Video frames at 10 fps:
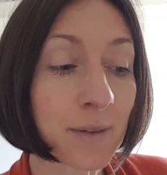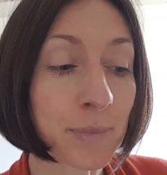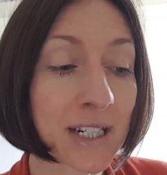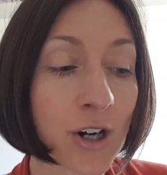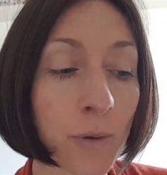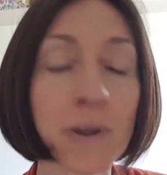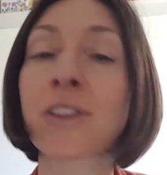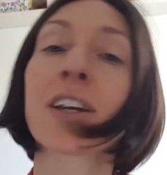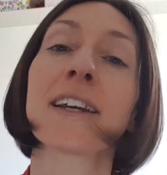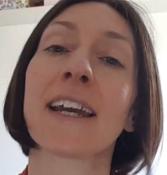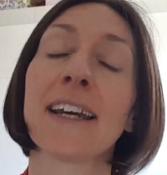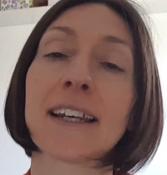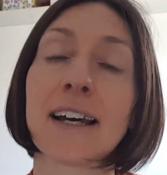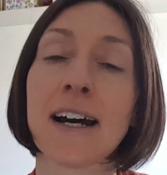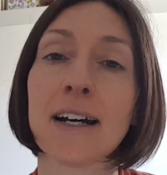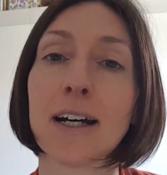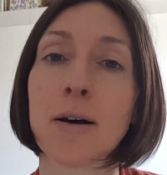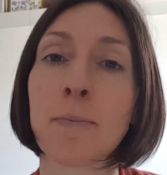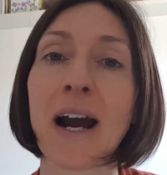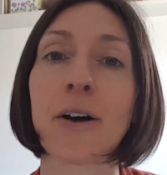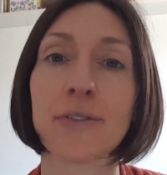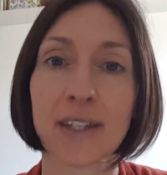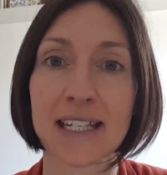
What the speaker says: But it got me thinking about